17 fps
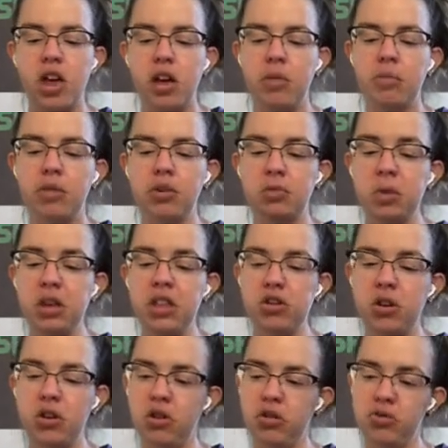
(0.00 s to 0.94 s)
Between
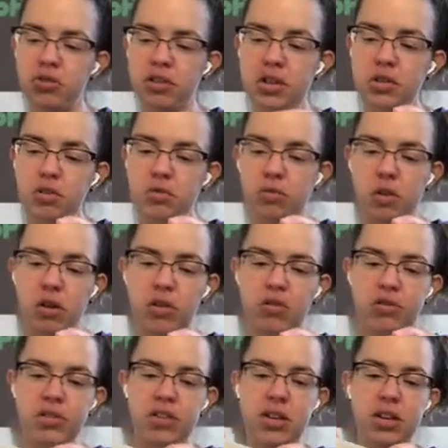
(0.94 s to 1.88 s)
those and the
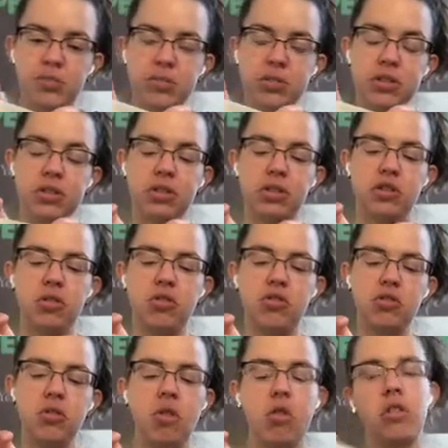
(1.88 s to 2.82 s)
rose hips, those
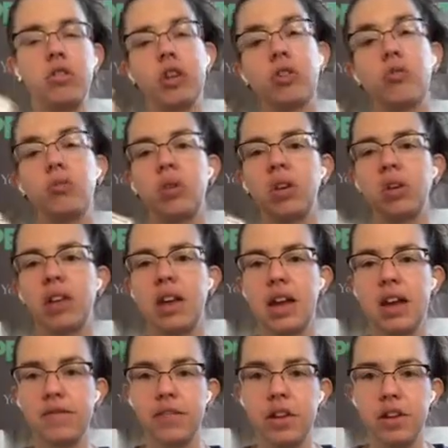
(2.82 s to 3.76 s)
are all like really
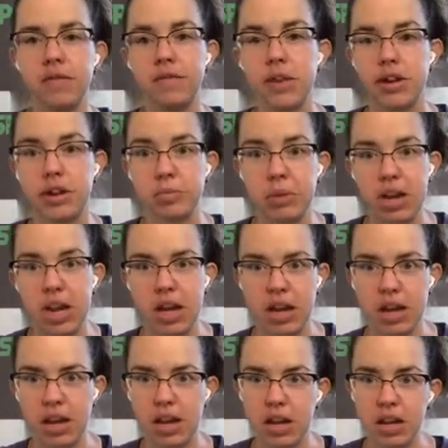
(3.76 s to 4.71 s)
heavy in vitamin
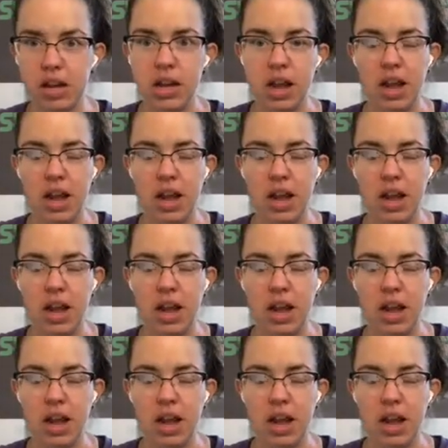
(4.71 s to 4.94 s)
A,